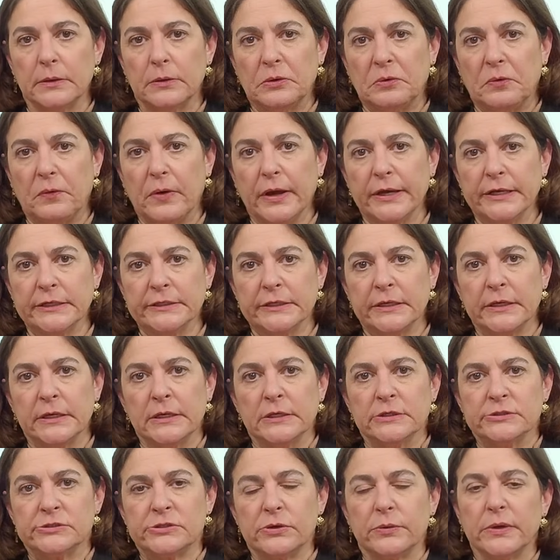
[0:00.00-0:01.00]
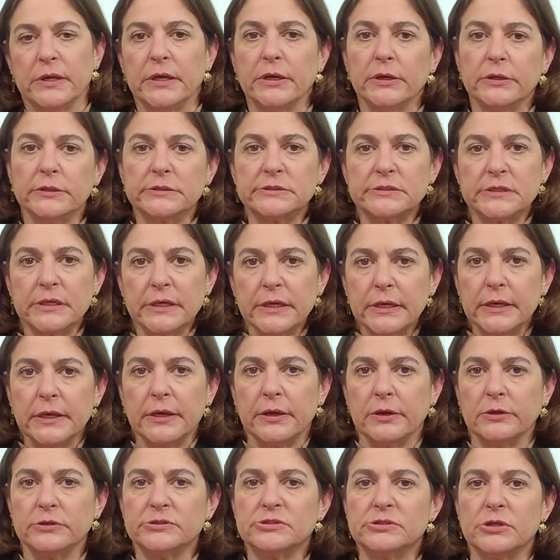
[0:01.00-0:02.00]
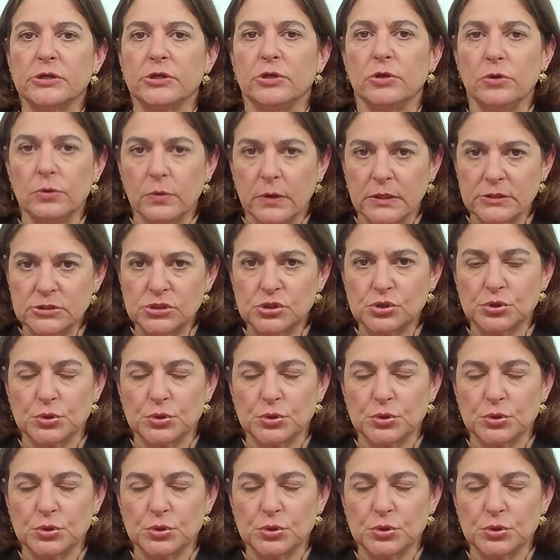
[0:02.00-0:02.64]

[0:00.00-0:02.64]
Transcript: right? So here's the U.S.